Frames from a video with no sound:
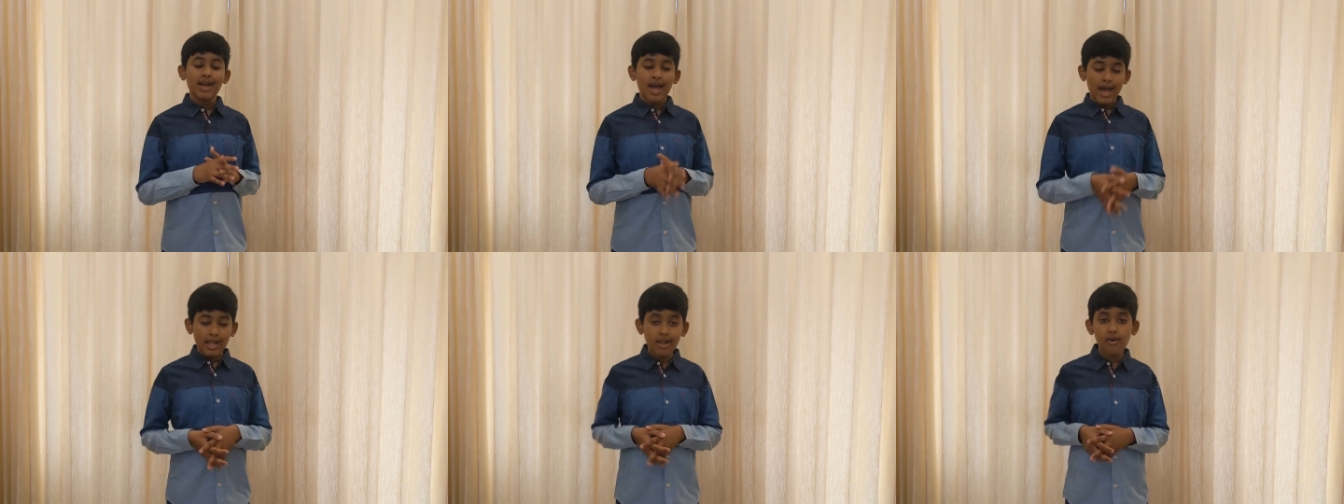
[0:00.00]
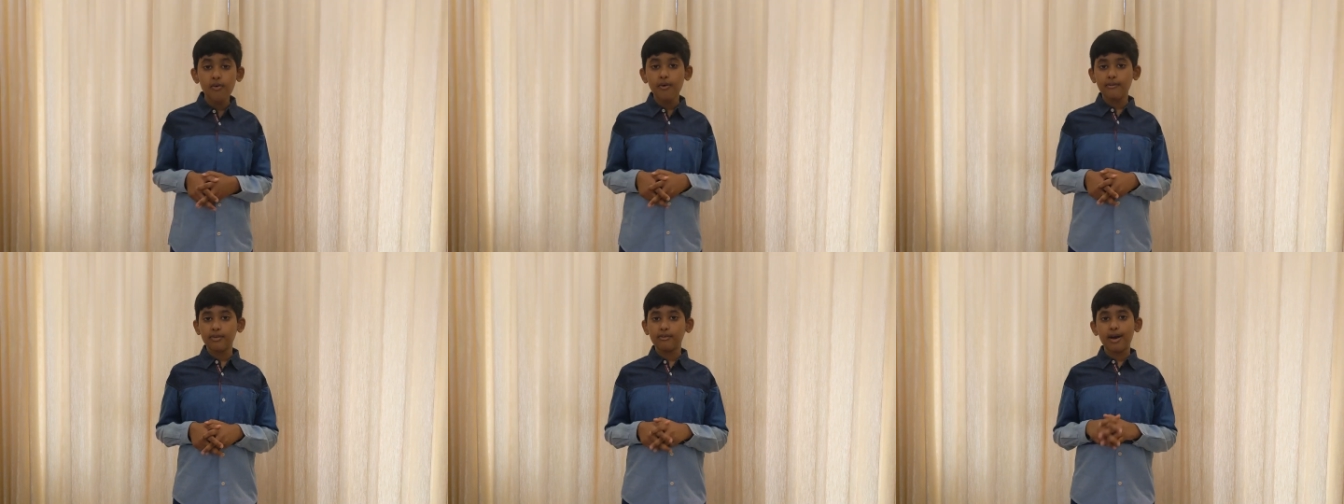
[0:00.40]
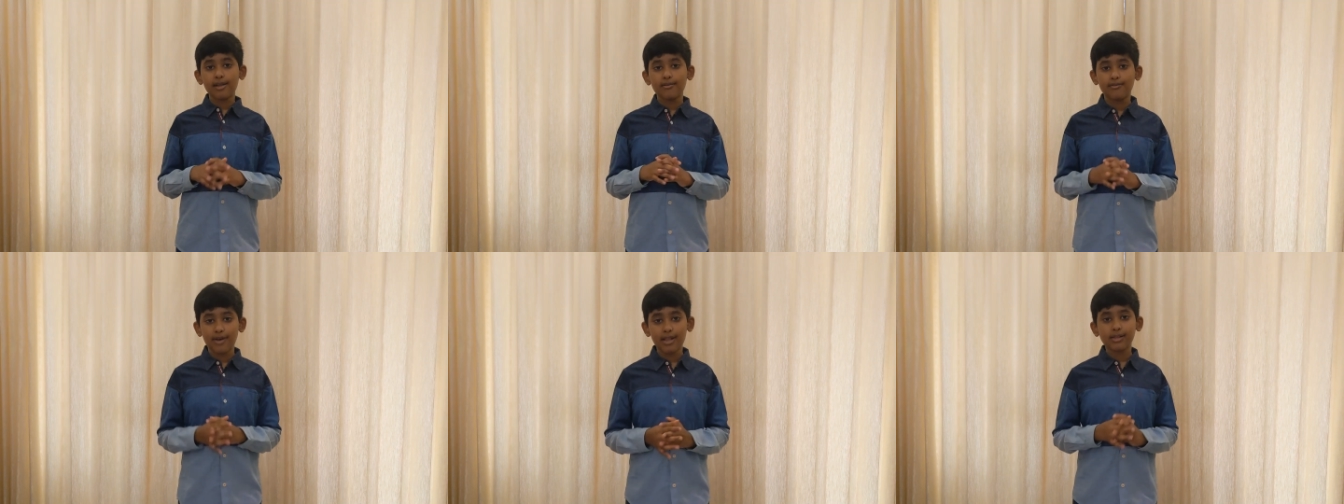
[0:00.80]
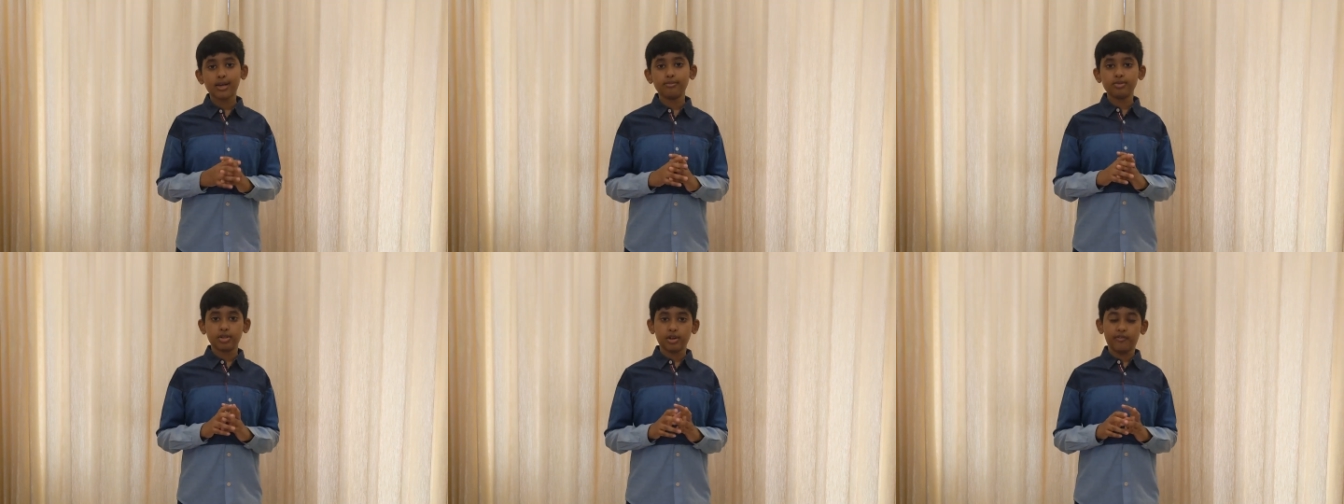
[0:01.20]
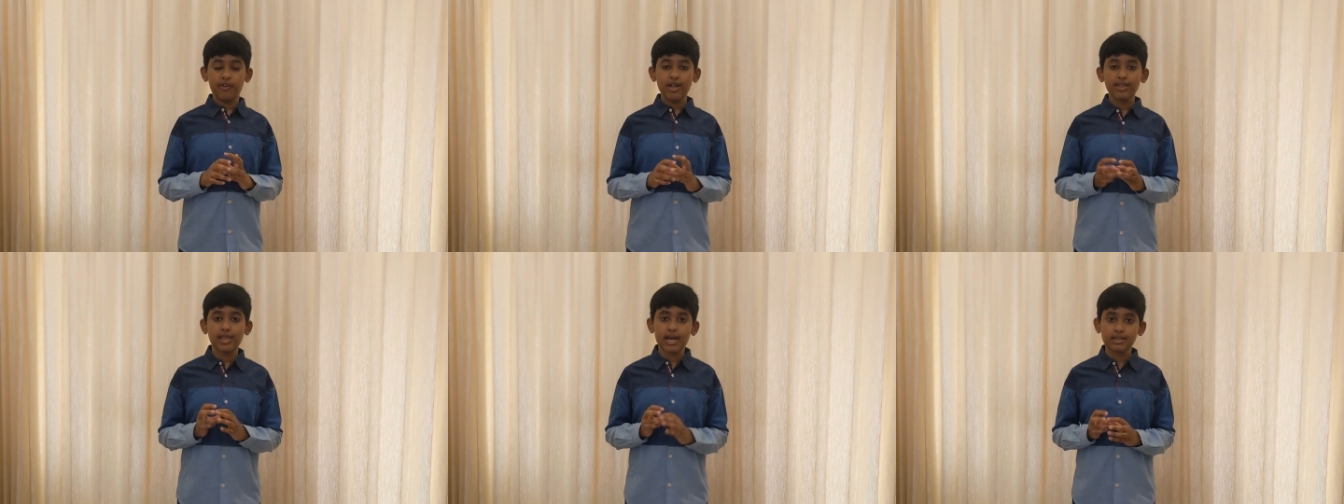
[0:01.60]
Hello everyone, welcome to the
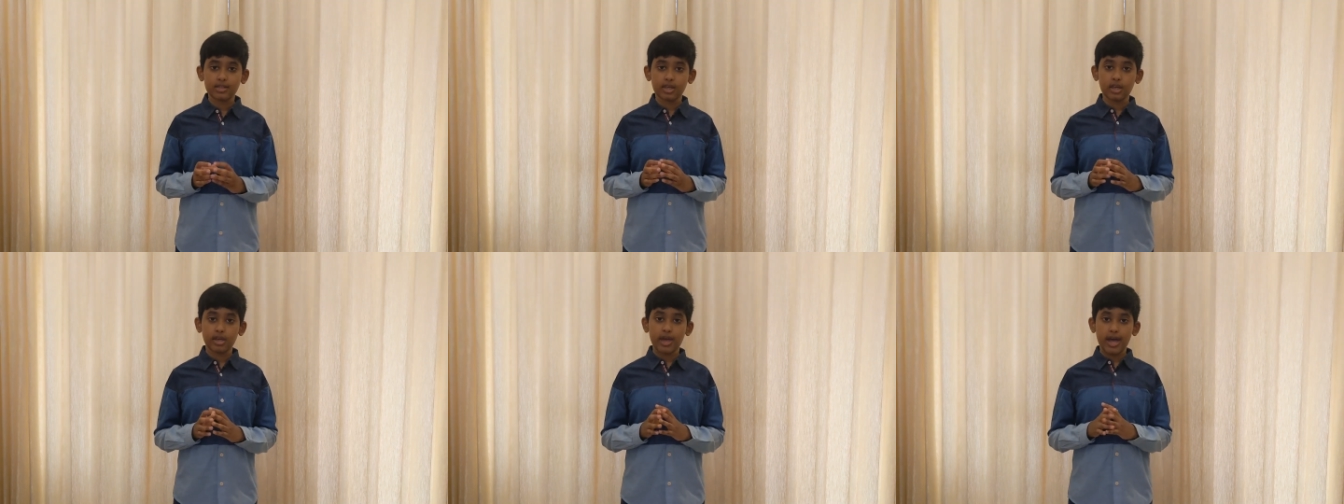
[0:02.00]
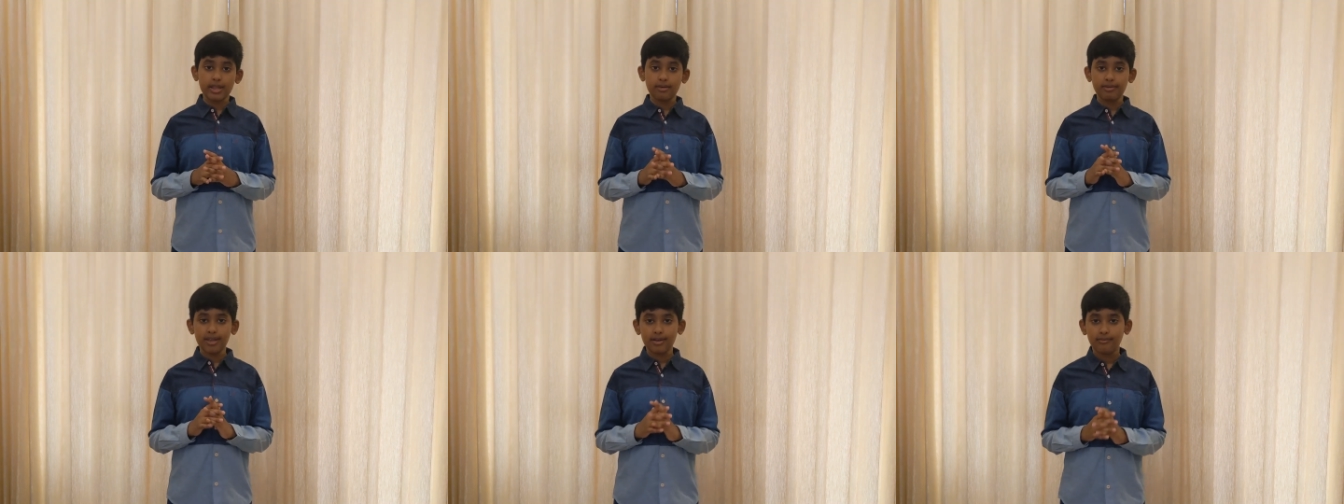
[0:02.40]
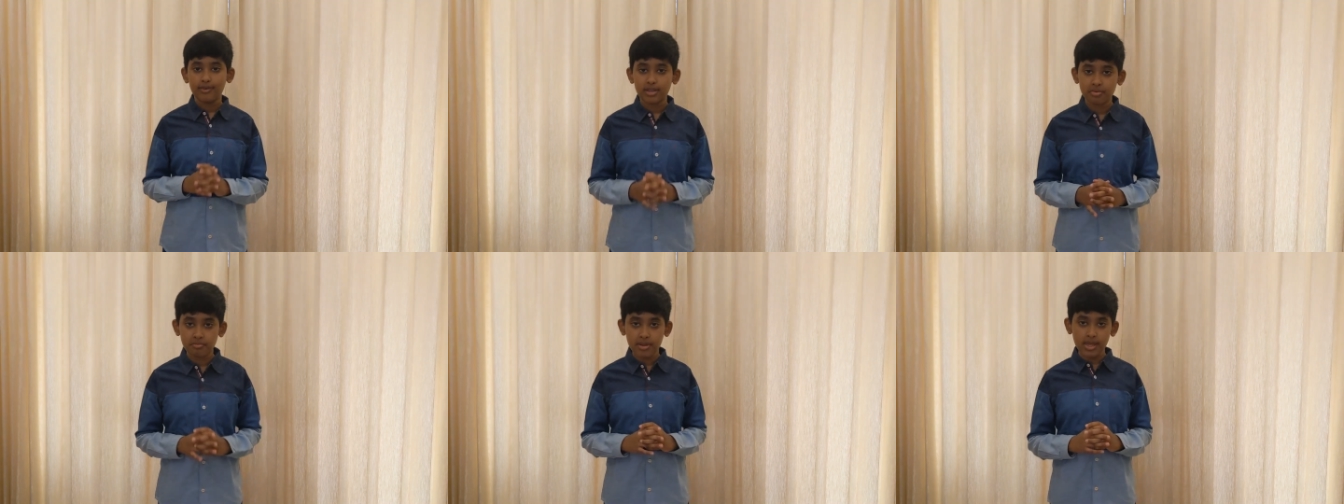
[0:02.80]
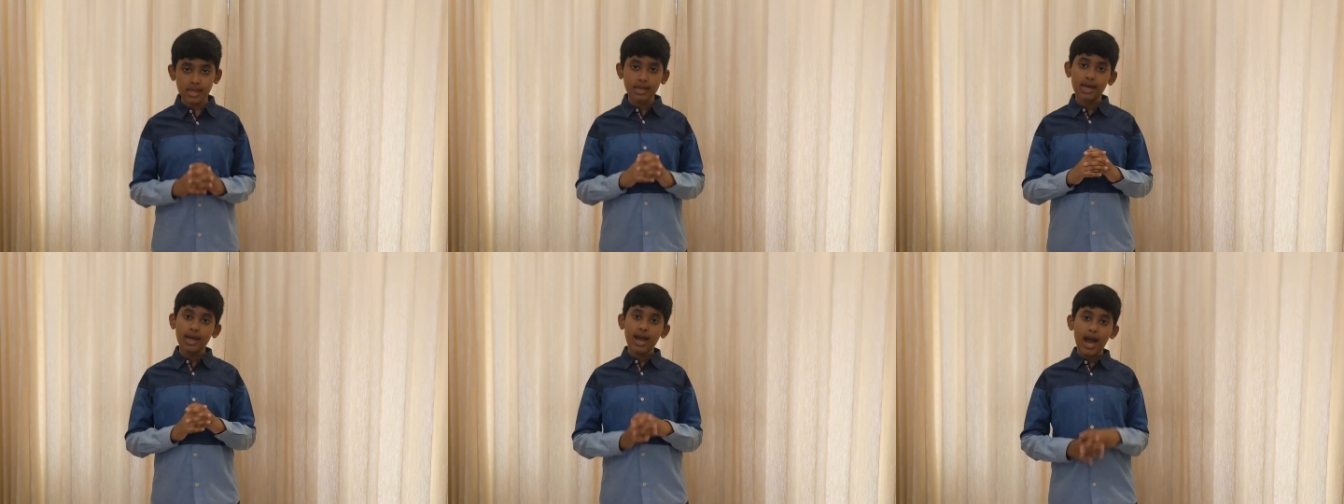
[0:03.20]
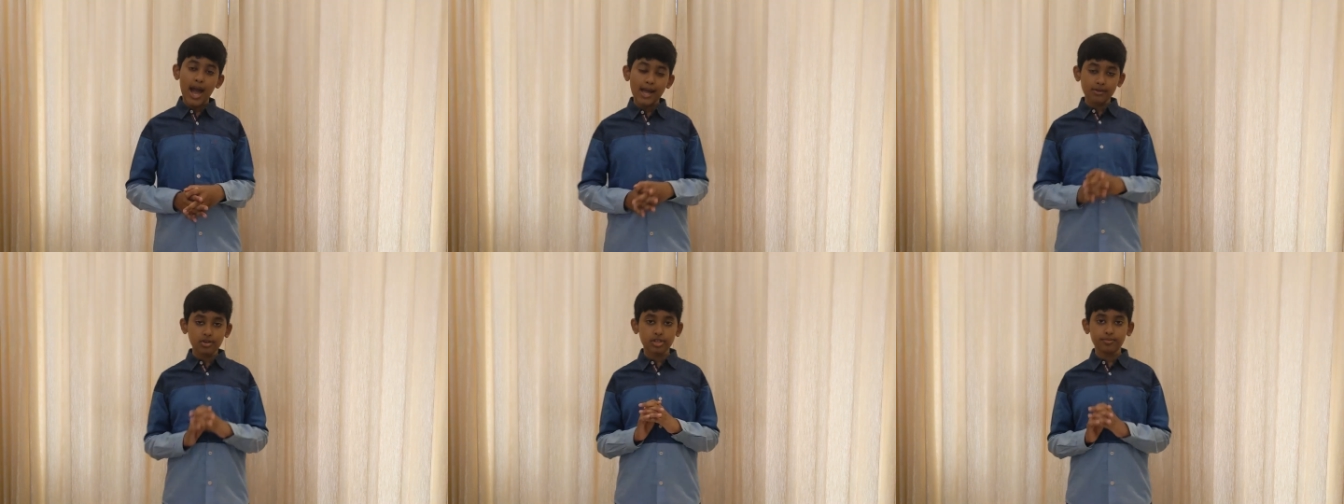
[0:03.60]
Funtastic Academy with me,
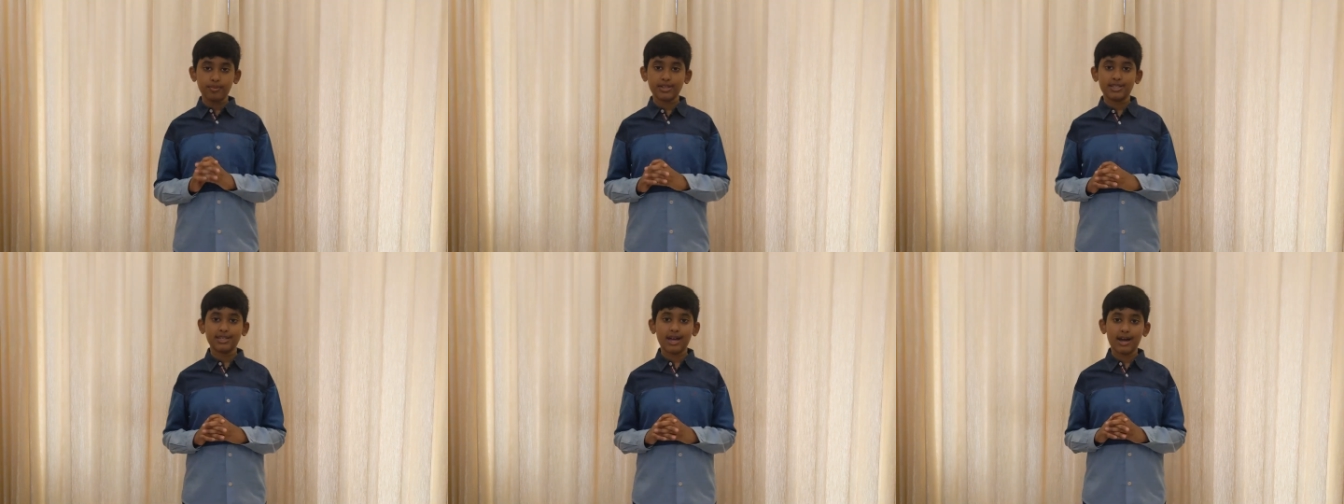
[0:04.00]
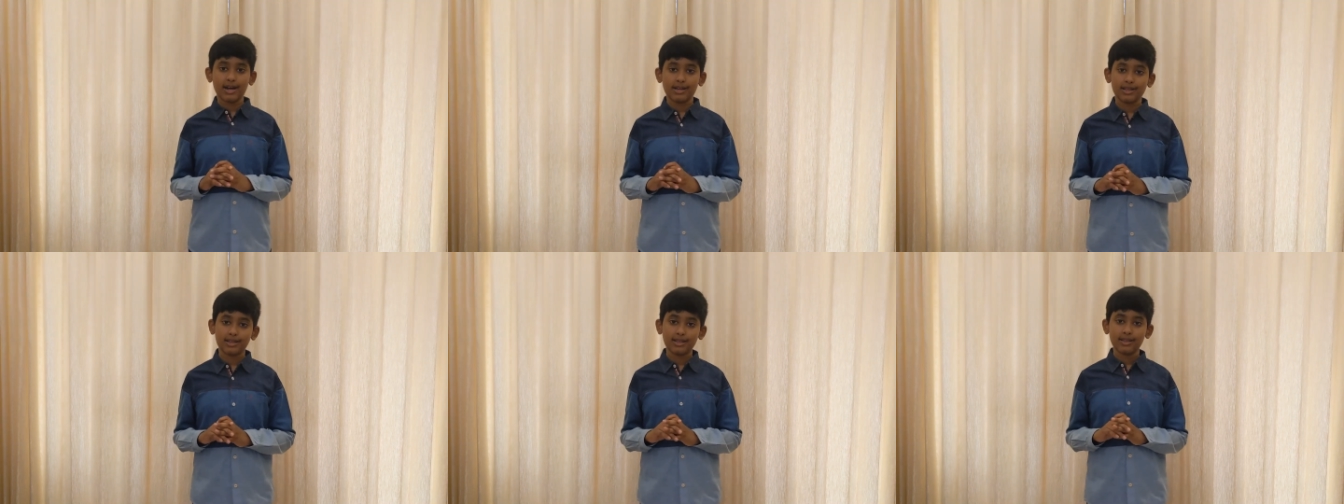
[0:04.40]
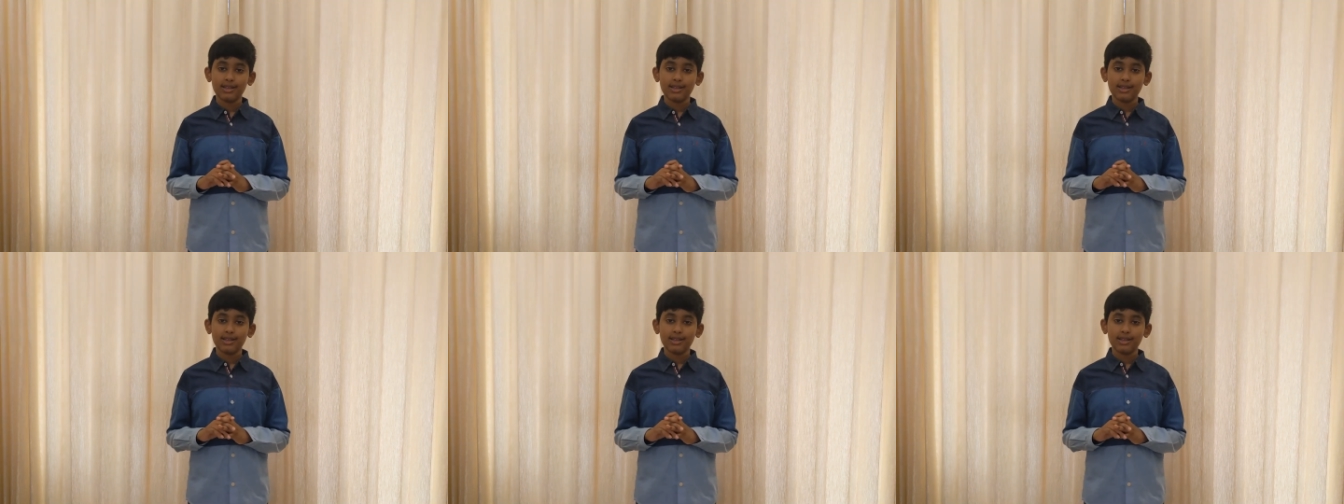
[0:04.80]
Ayush Prasad.